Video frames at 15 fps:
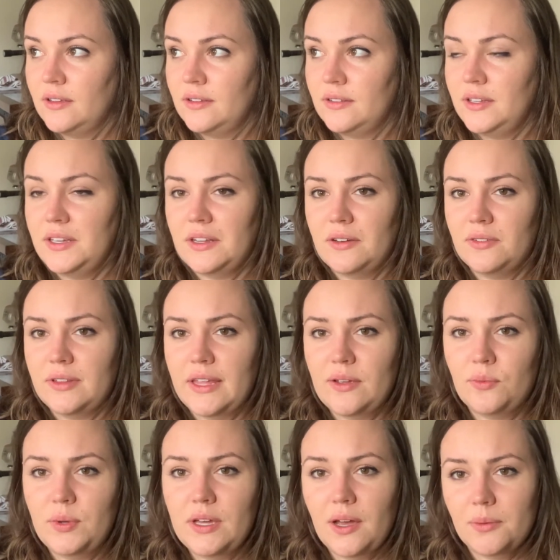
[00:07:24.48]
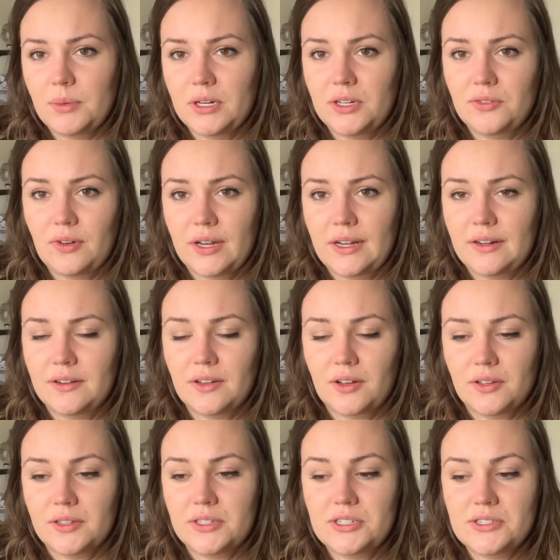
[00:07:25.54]
you know, like we got married right out of
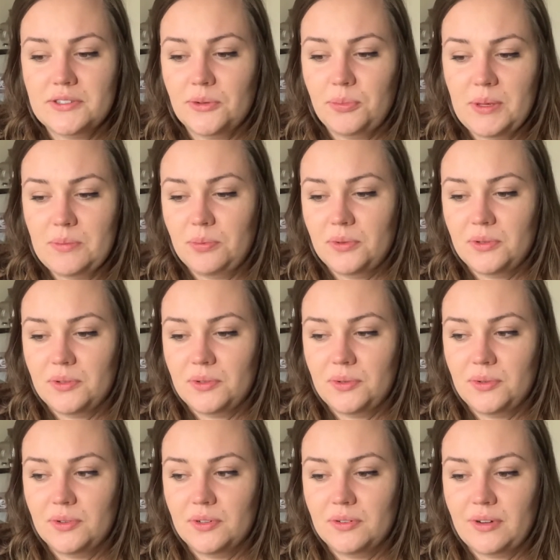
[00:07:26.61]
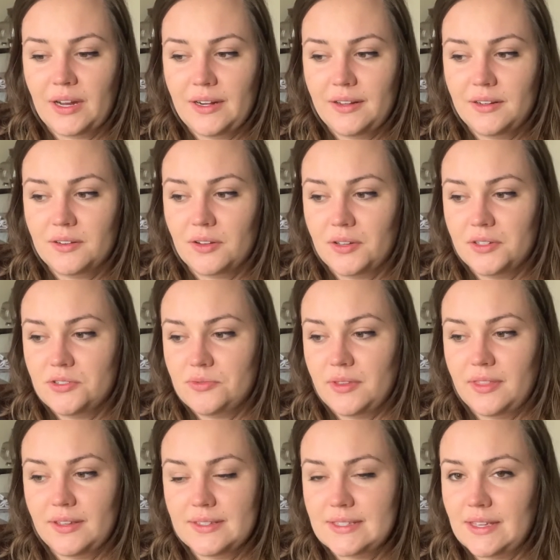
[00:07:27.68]
college, so people who were right out of college with
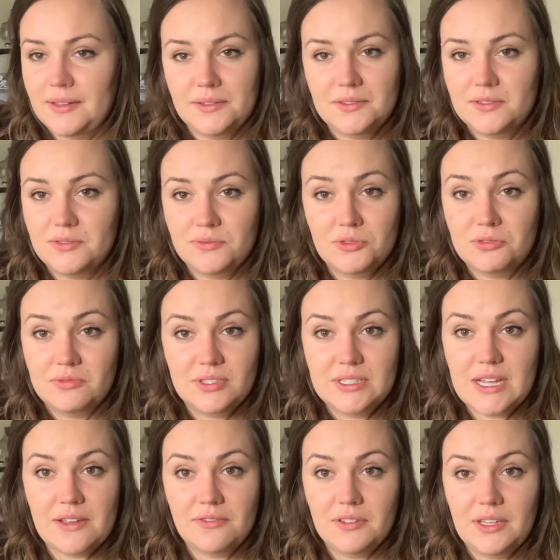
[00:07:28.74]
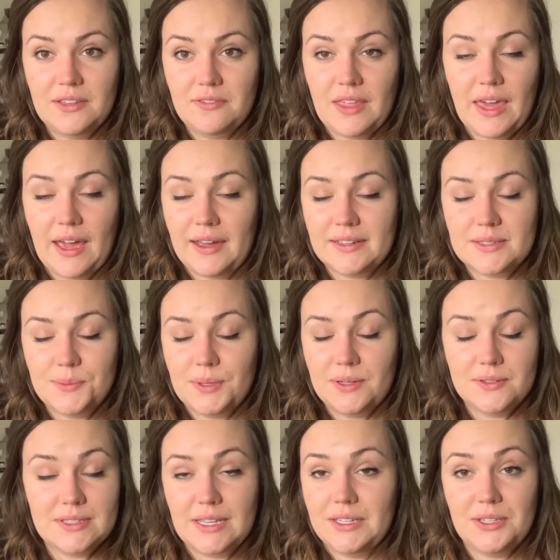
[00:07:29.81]
us, I definitely, if they asked me, I
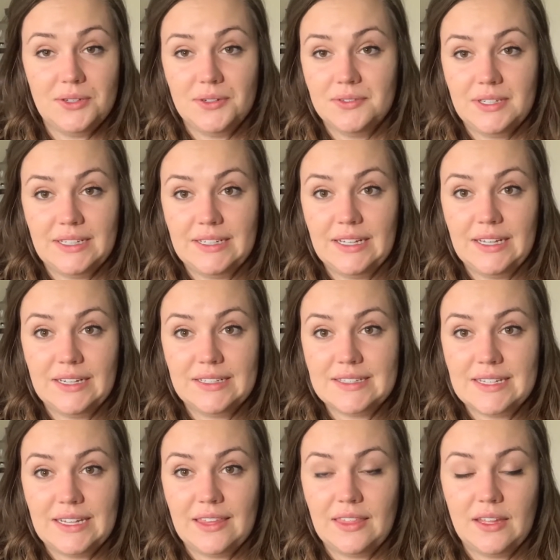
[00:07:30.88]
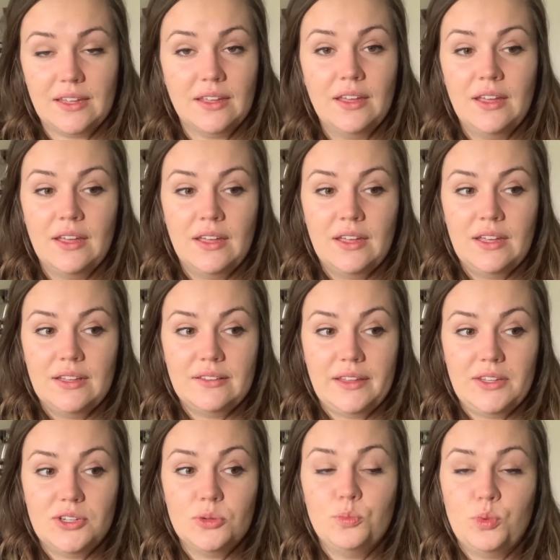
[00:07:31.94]
was like, you don't need to get us anything.
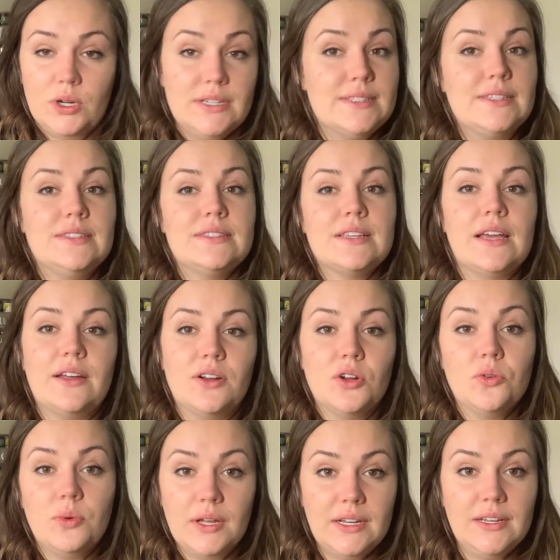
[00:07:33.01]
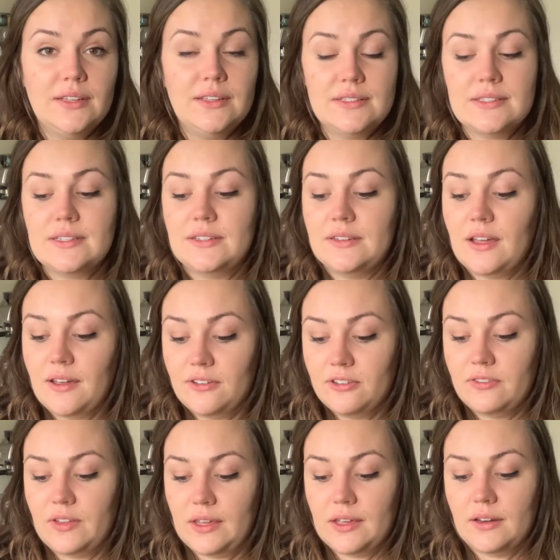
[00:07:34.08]
Like, your presence at our wedding is
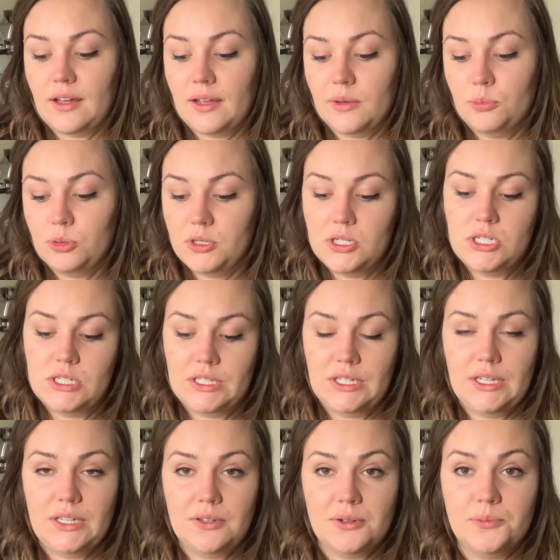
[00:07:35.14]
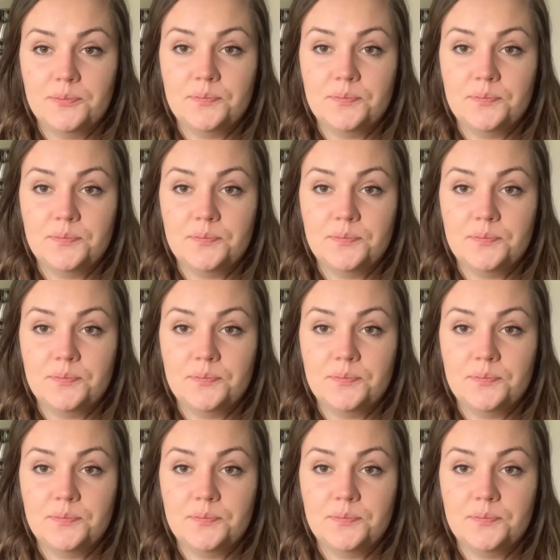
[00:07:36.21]
enough, and I appreciate you.